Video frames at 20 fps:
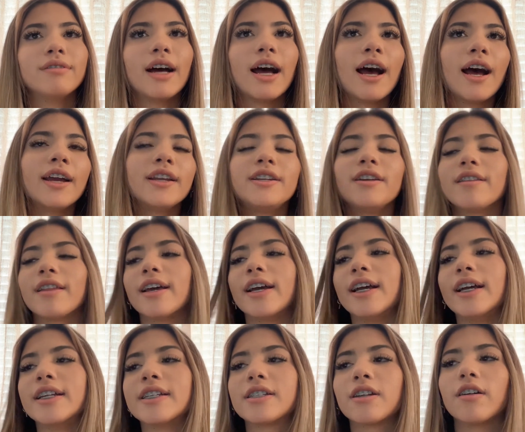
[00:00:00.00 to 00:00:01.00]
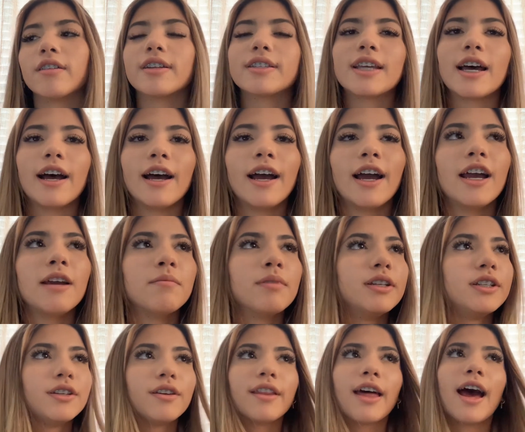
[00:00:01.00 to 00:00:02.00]
I do this all the time
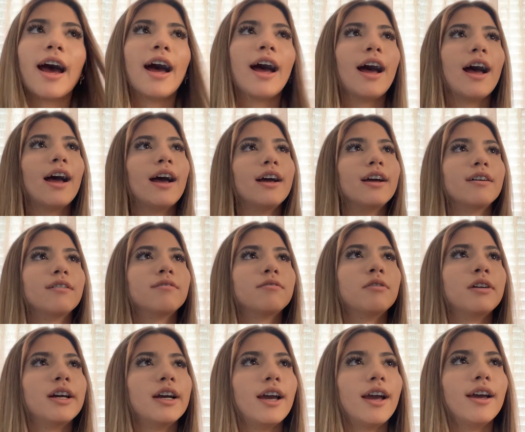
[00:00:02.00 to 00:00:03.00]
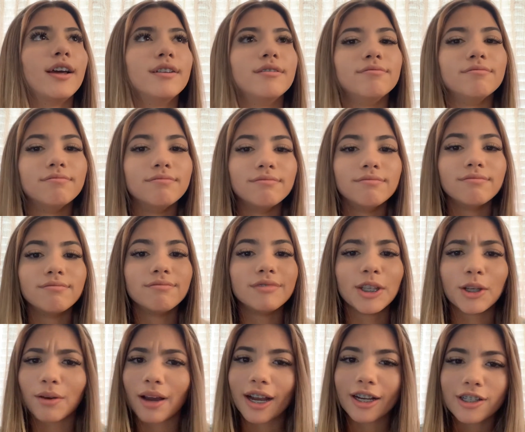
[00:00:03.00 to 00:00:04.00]
and do that, when
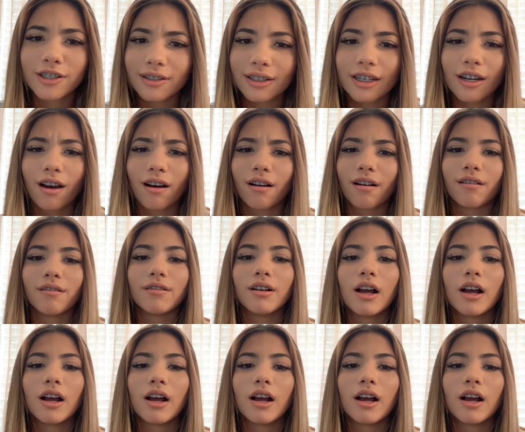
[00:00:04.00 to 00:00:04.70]
you actually don't.